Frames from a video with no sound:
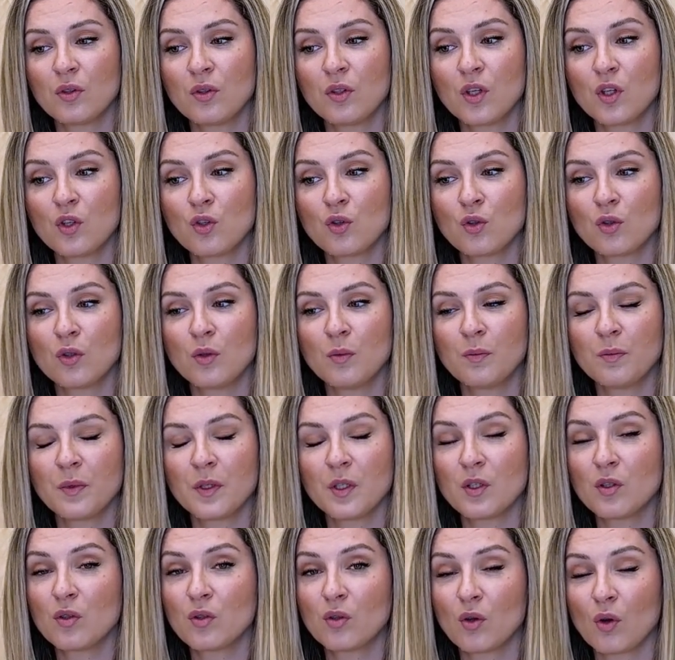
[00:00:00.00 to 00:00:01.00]
They shouldn't
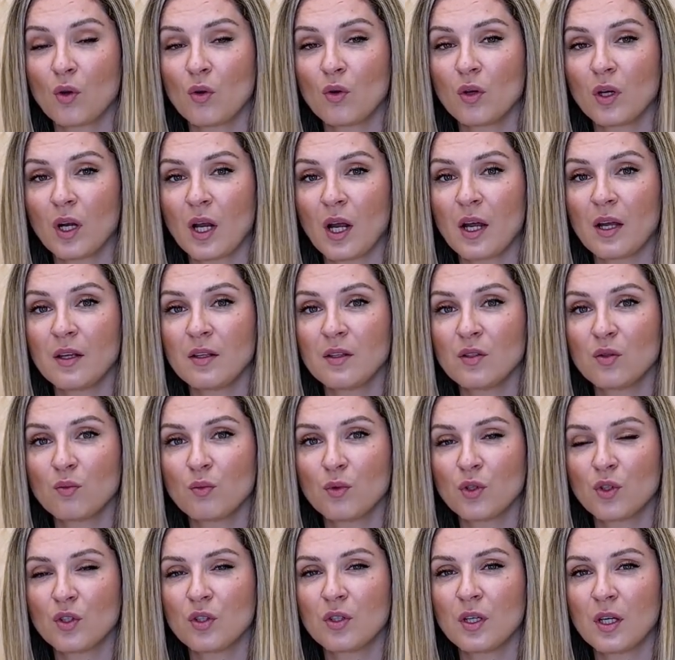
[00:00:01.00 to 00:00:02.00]
be strong lines,
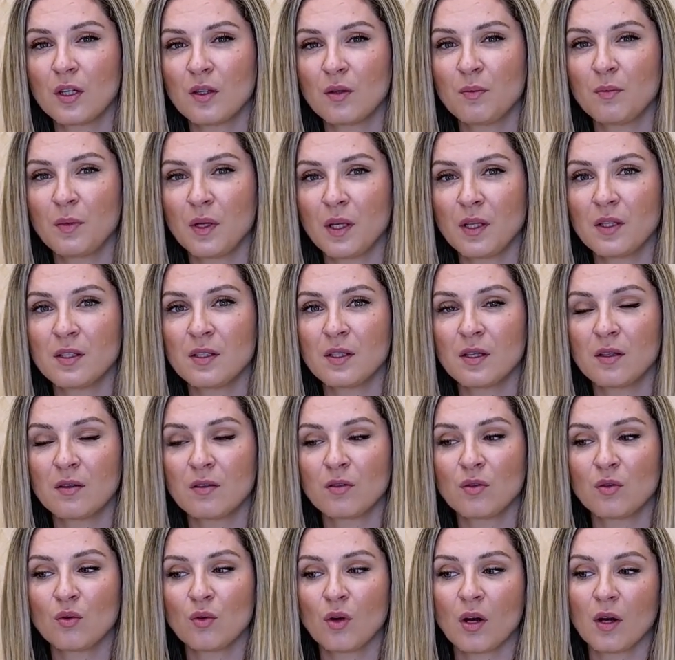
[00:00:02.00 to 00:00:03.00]
which that means
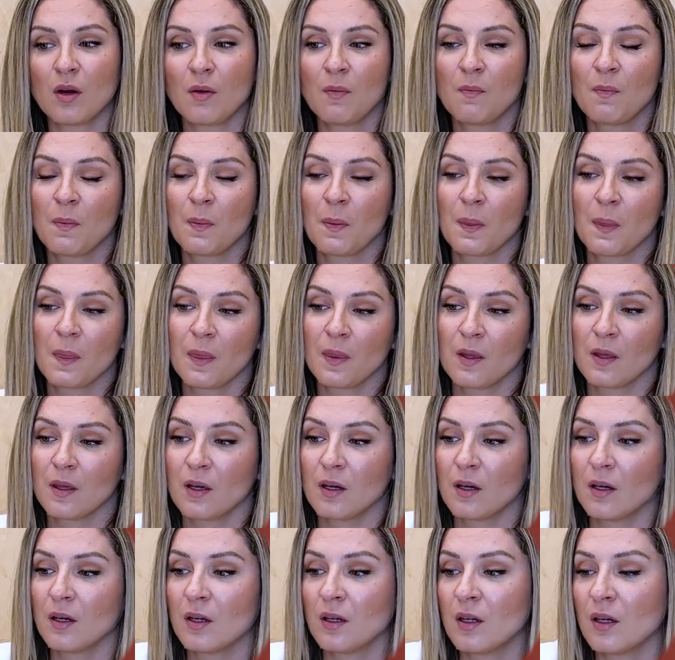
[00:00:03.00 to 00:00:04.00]
that you are
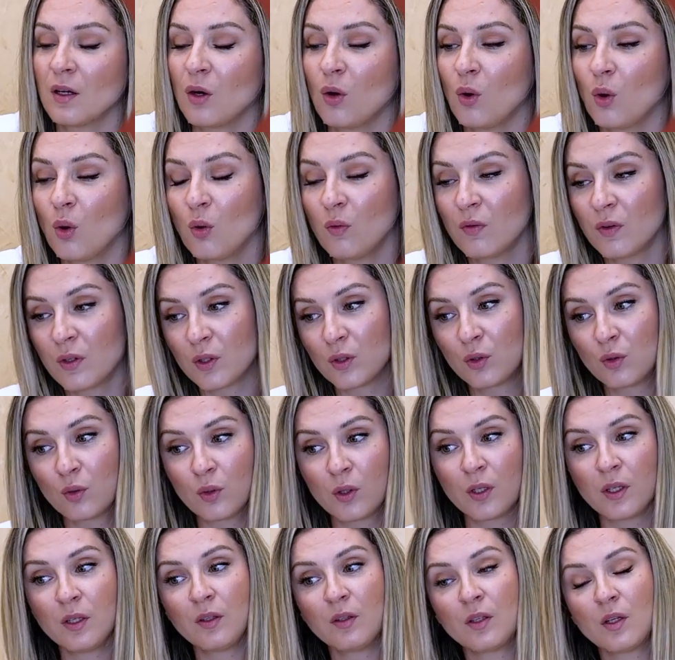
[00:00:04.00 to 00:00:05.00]

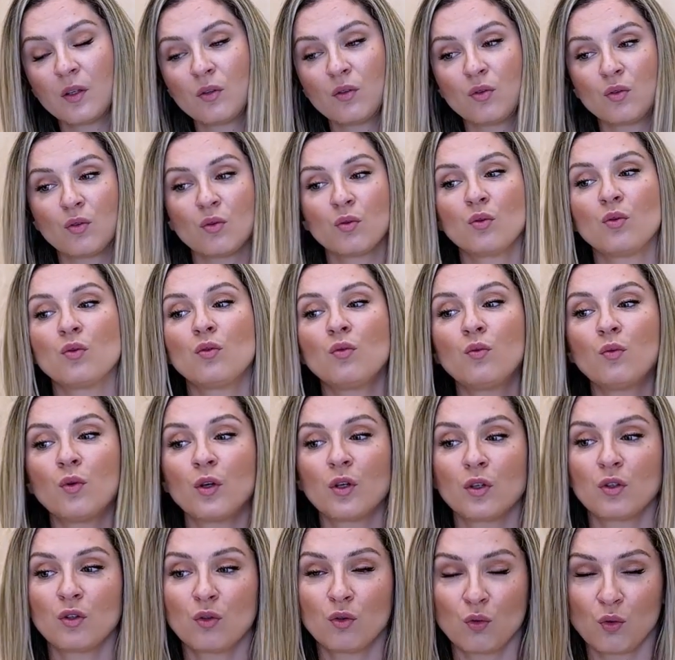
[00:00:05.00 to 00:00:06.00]
overdoing, that you
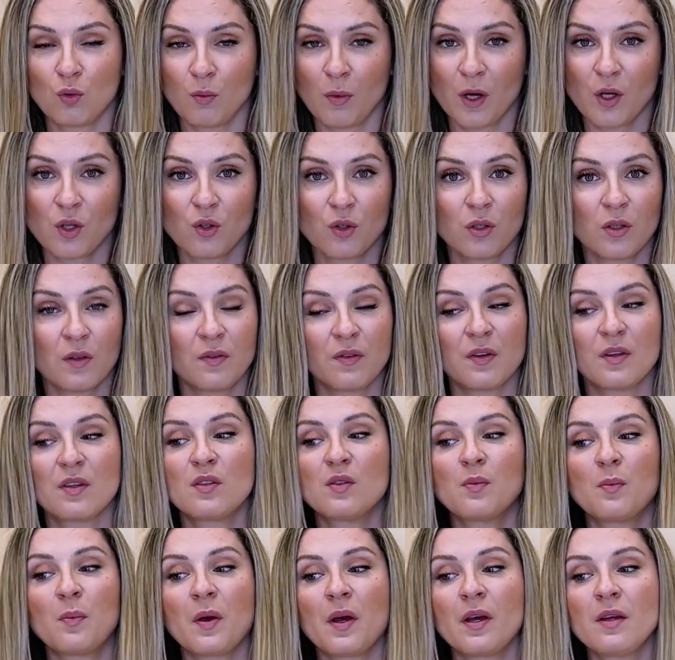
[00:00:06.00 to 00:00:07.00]
worked too much on the
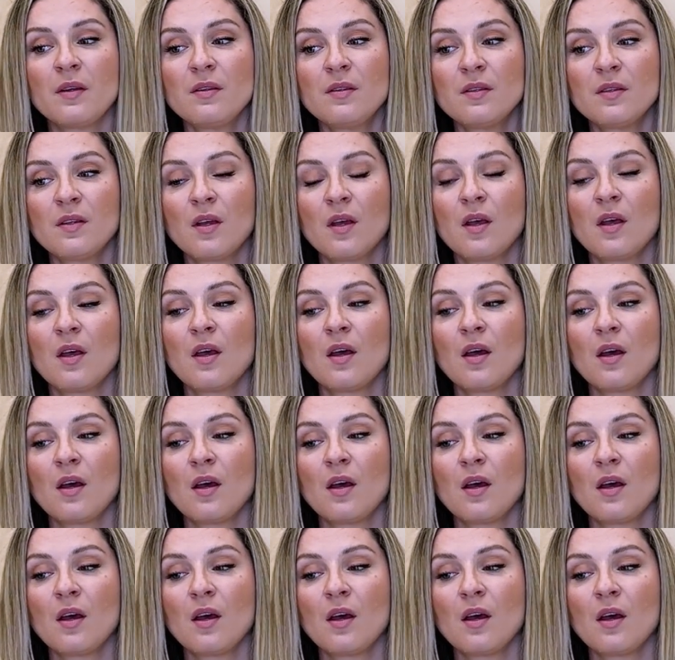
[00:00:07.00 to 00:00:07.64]
first pass.